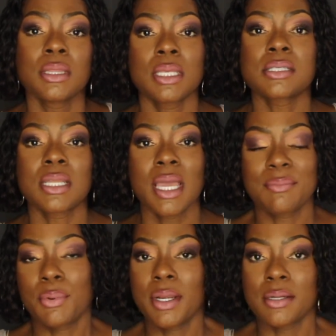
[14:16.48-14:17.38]
There's a lot
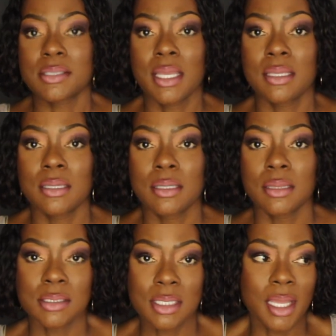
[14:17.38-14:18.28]
of predators out here.
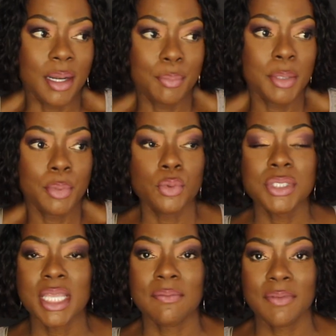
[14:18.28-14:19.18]
There's a lot of people who
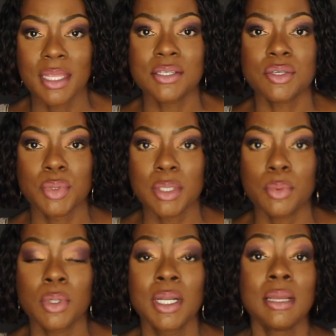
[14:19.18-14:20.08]
take advantage of
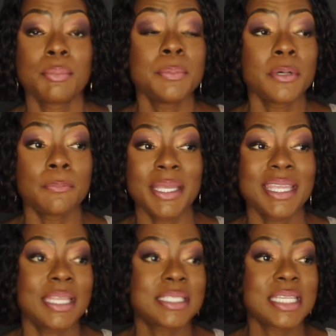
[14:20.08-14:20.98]
people. People are
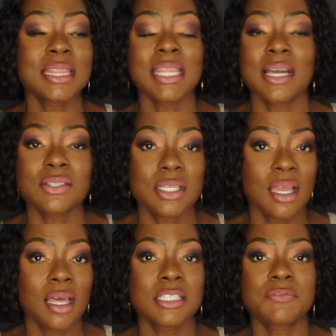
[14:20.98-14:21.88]
paid $10,000,
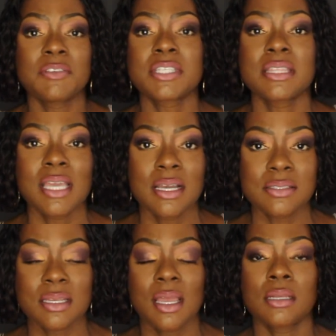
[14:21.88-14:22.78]
$15,000,
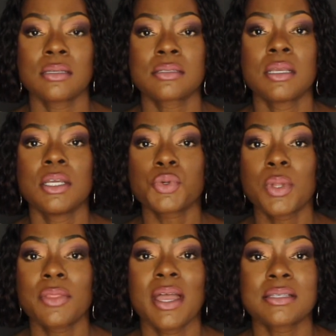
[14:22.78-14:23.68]

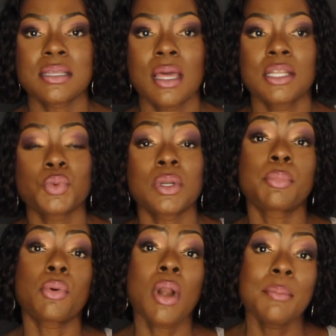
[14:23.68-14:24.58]
$20,000 with
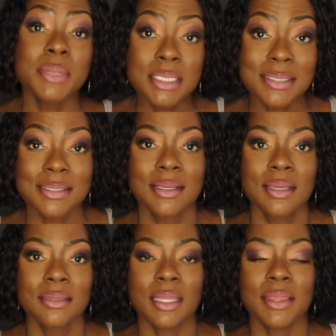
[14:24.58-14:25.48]
a promise
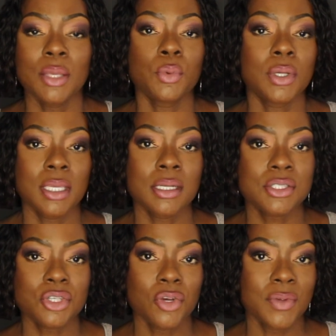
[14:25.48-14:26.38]
that they will get a
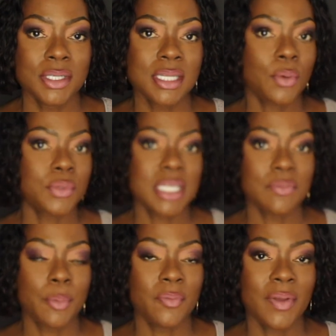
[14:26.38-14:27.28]
service that was
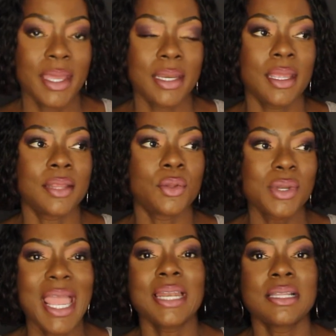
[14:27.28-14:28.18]
never provided. And the
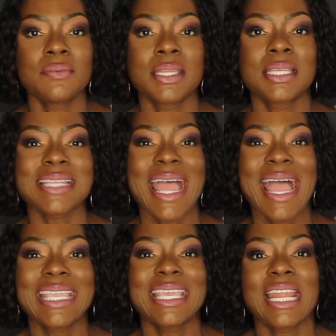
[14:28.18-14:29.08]
reality of it is,
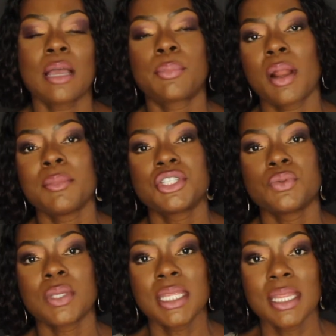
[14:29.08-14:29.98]
I cannot promise you
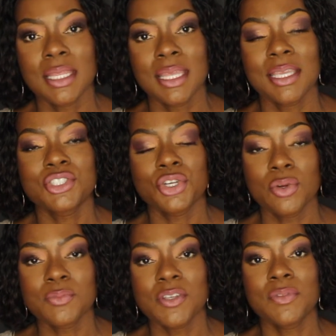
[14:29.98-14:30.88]
anything in
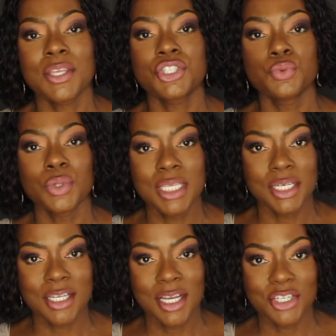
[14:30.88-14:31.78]
terms of that you will
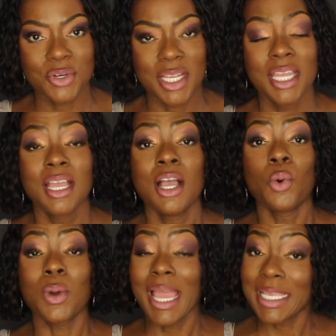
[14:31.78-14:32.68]
get a contract.
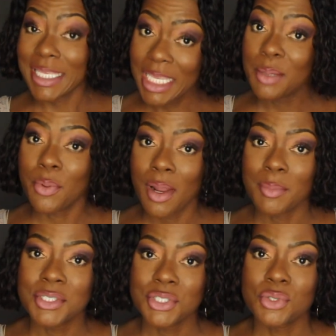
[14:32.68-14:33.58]
What I can
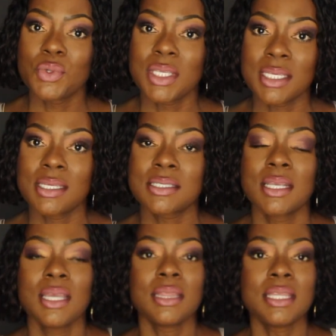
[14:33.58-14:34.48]
promise you is
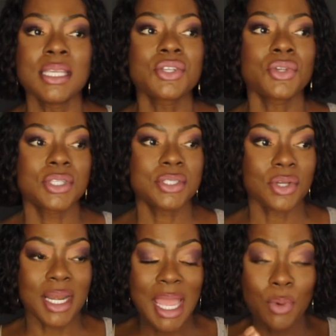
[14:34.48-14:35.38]
these are
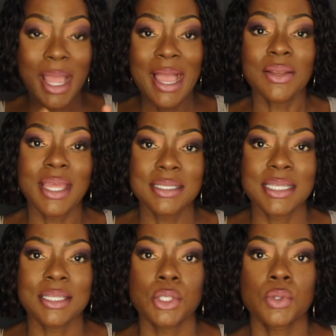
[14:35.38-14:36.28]
and I will outline
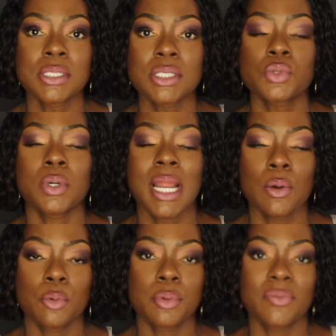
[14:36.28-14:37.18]
that to you. This is what
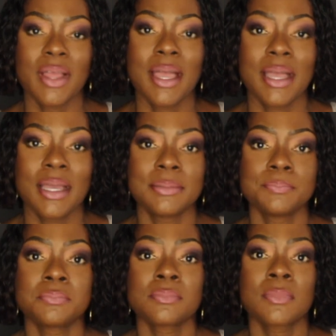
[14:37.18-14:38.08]
I will provide.